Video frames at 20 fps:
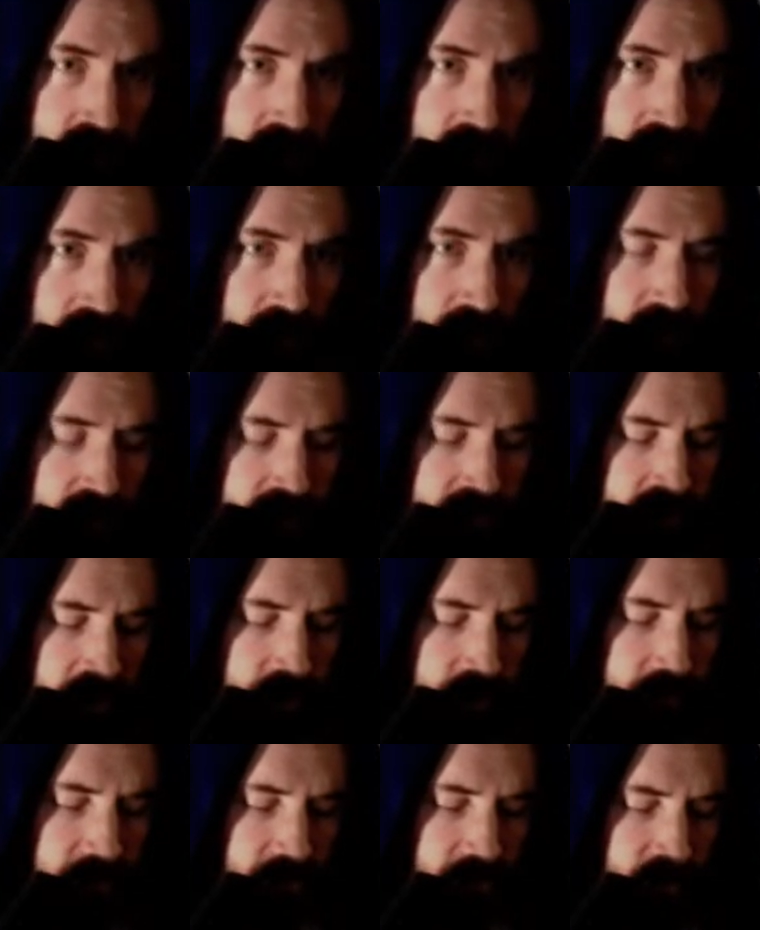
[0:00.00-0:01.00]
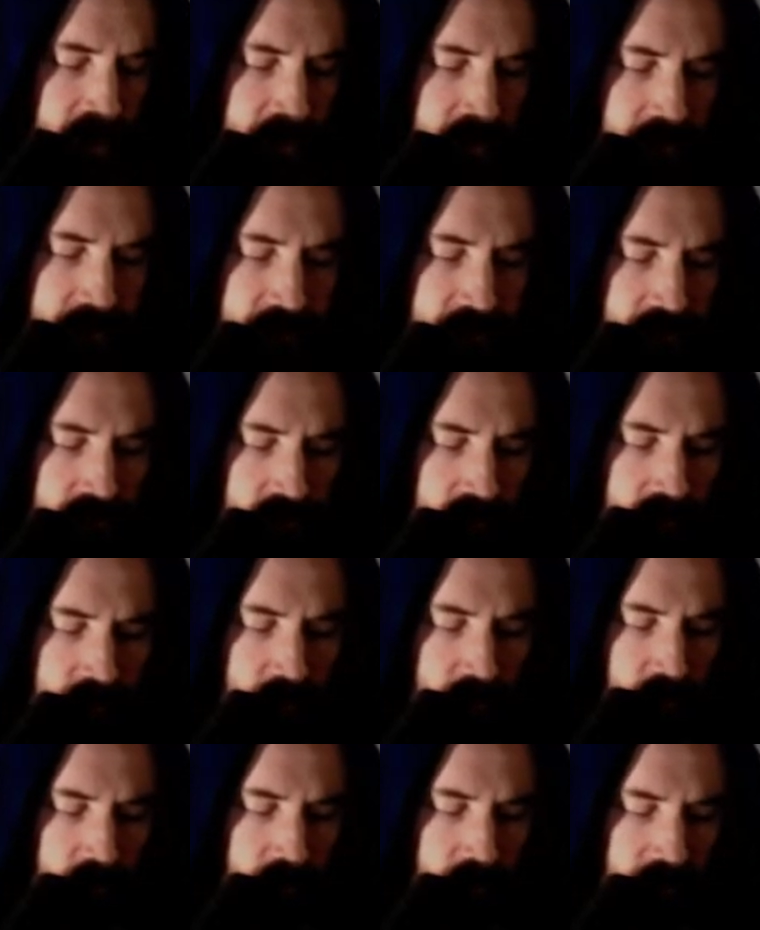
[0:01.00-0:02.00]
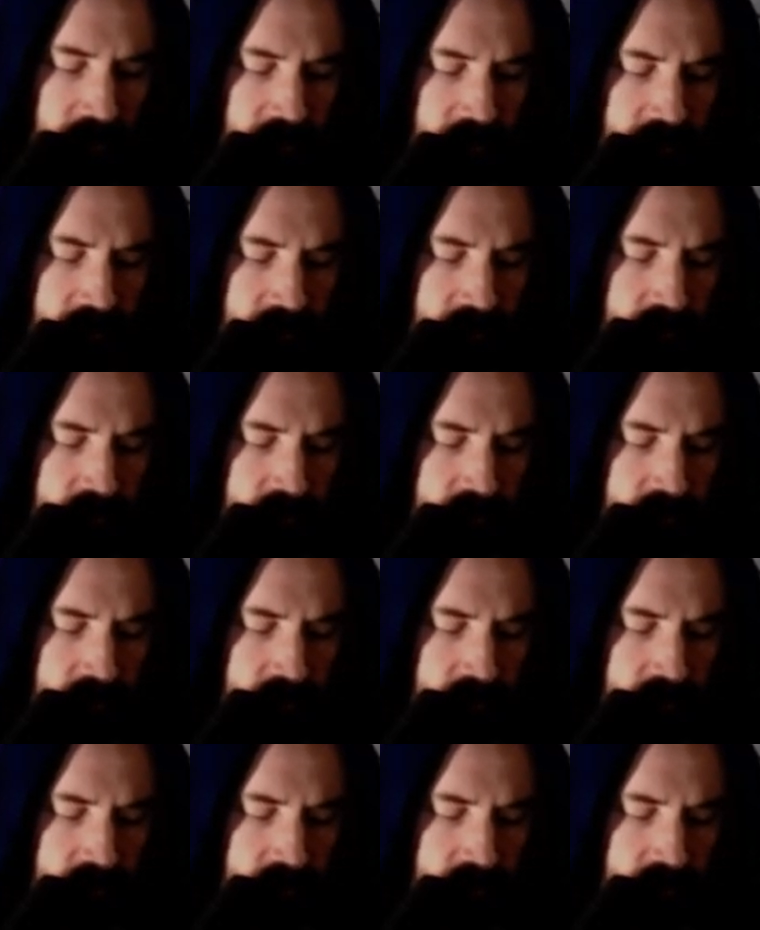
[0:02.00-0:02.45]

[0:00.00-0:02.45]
Other examples of minor 7 would be this.